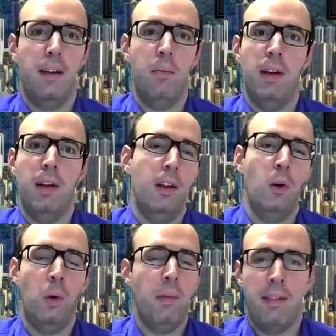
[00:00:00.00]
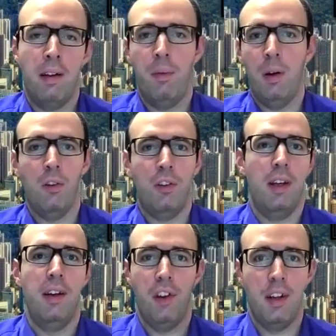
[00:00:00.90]
I mean, I know it myself because I
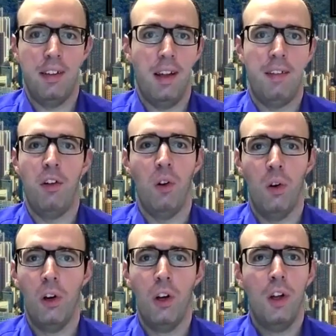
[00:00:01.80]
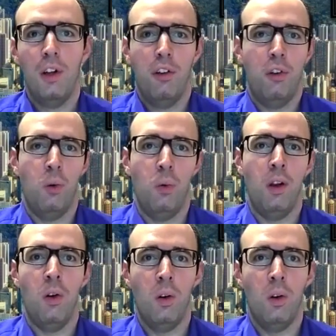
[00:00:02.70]
initially studied law, so the
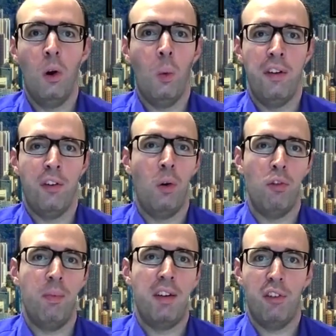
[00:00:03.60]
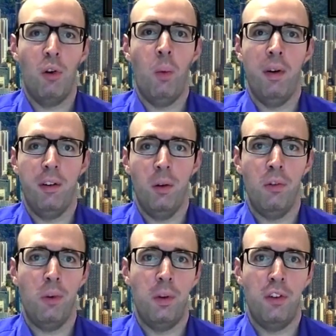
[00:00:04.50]
law always goes much slower.
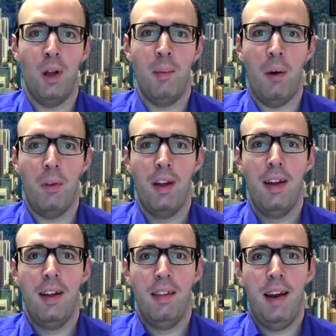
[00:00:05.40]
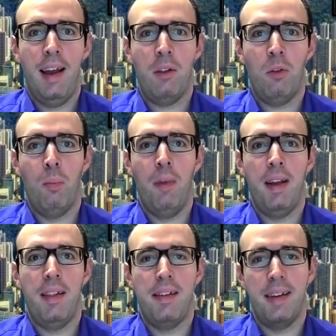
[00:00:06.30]
So it's all about trying to
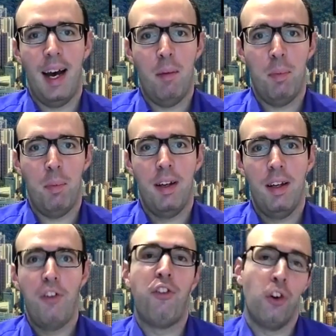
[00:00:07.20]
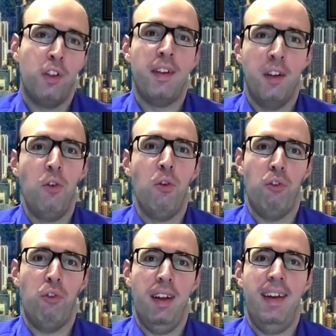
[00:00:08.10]
make this gap shorter than
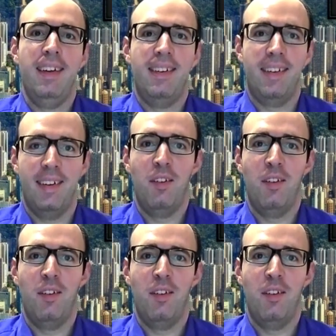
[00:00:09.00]
usual, I guess.